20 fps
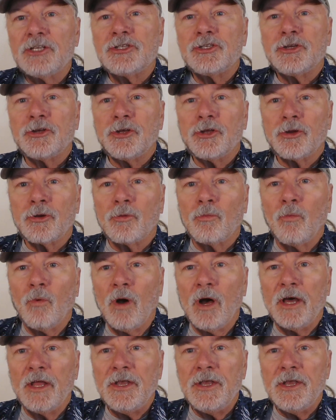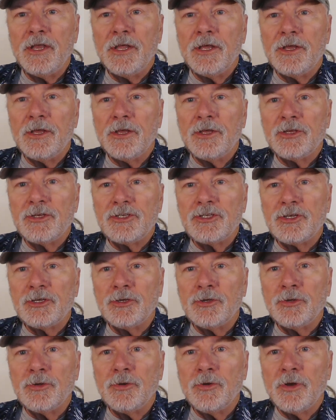to your 1,
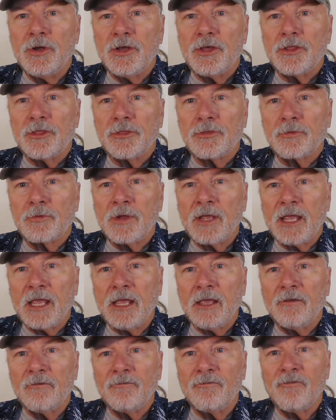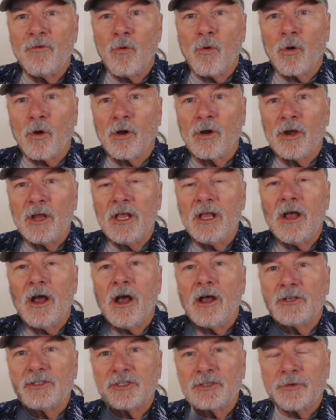2, 3, 4
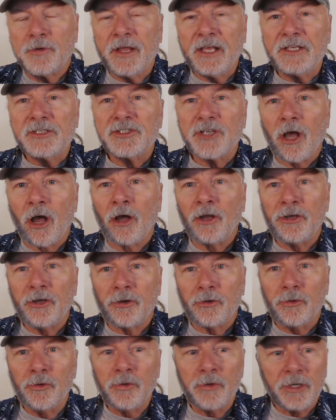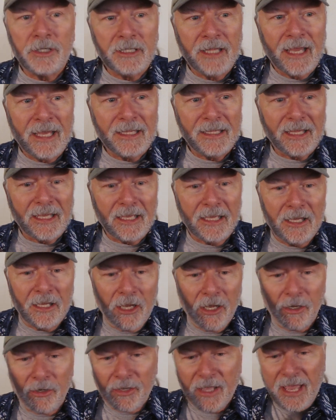strings on your ukulele.
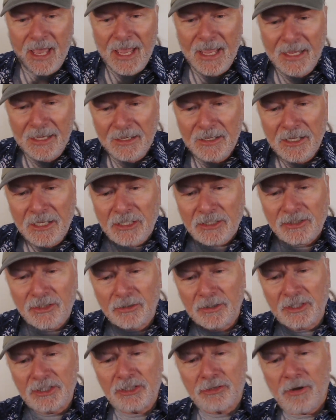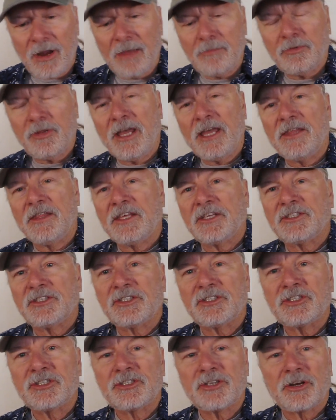Okay, so let's try playing this.
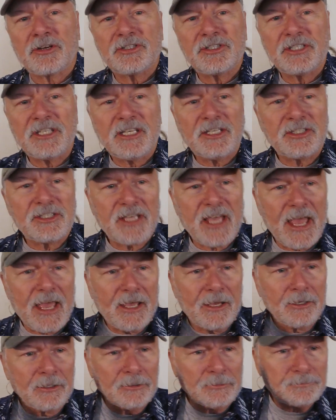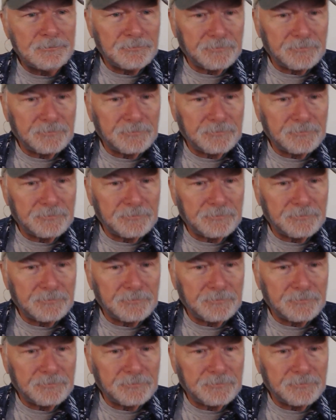This is our C scale.